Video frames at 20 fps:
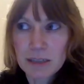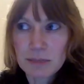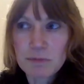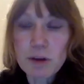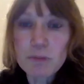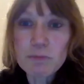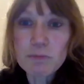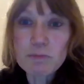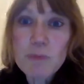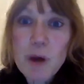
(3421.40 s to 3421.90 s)

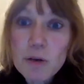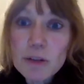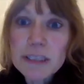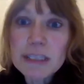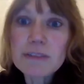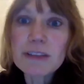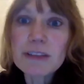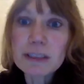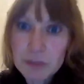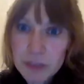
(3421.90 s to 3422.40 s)
most of
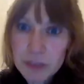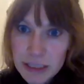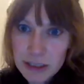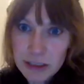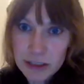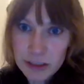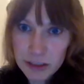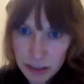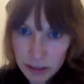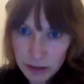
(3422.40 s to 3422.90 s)
the
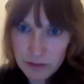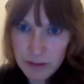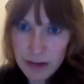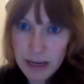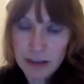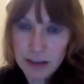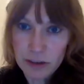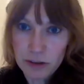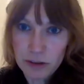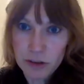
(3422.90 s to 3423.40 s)
research that you
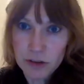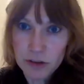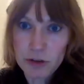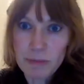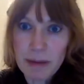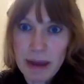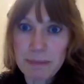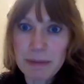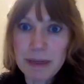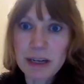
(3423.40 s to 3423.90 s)
found on cultural
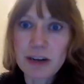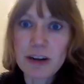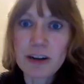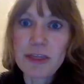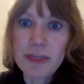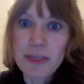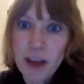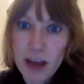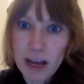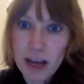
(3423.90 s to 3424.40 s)
mapping are
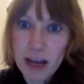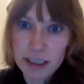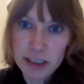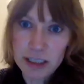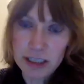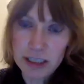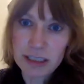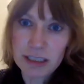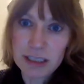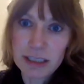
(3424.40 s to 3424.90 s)

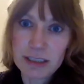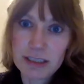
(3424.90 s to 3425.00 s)
anthologies.